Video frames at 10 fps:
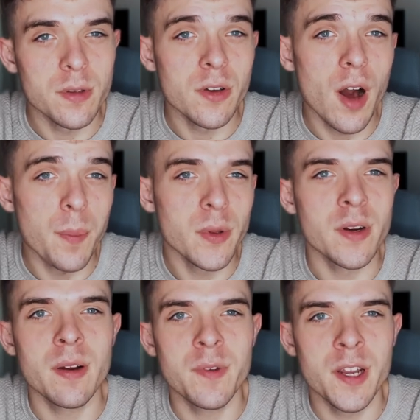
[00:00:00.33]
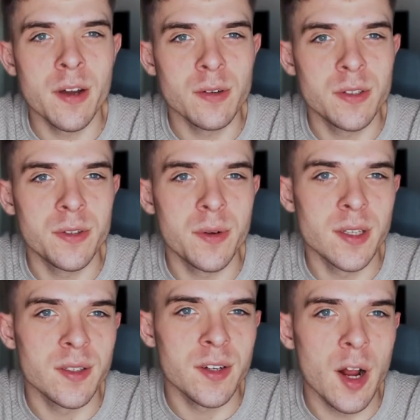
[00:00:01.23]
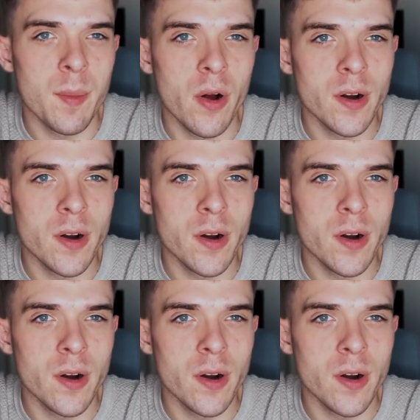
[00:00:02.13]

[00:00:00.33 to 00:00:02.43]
you uploaded a video to Instagram or